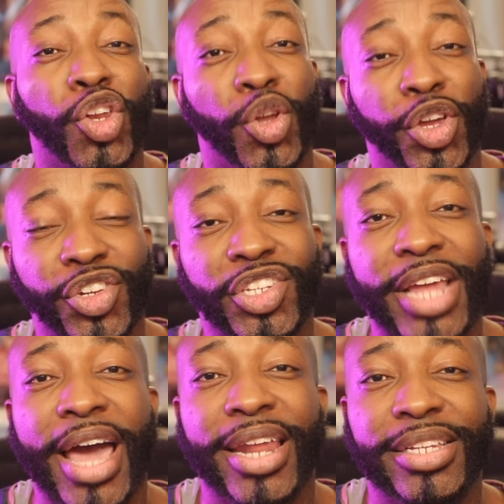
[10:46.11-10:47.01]
Know your
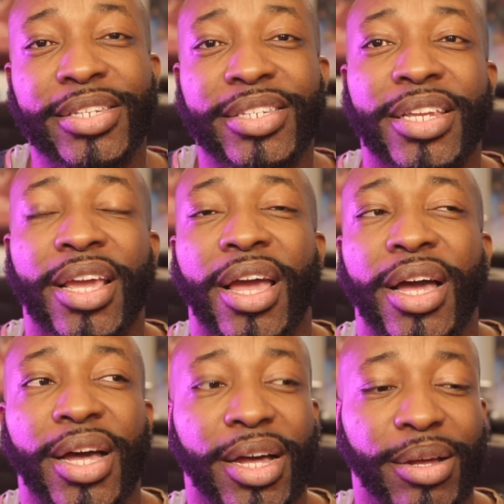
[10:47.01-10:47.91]
status.
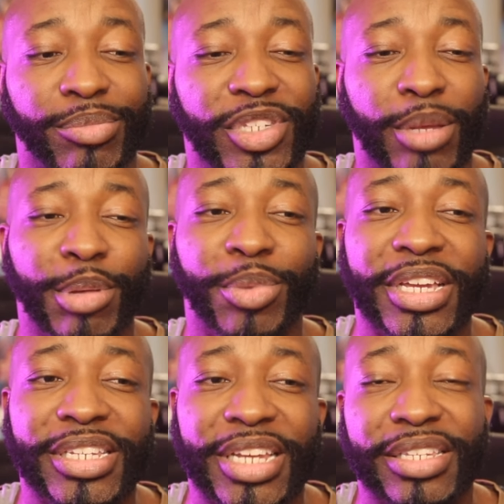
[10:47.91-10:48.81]
Some people
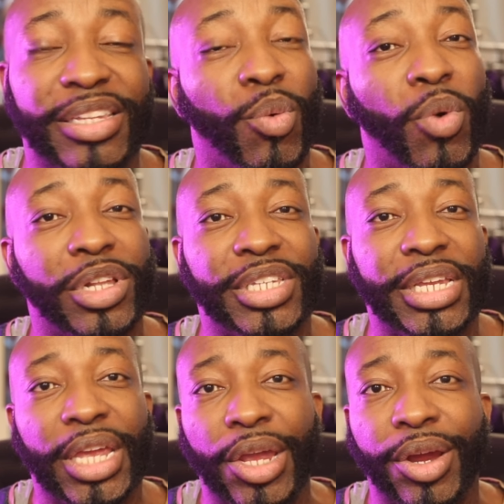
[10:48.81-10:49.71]
get tested once a
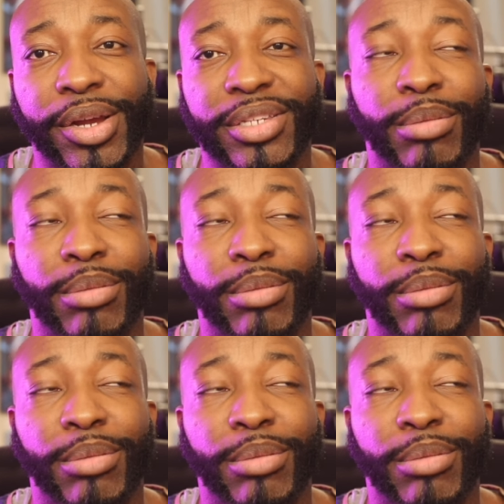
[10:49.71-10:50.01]
year.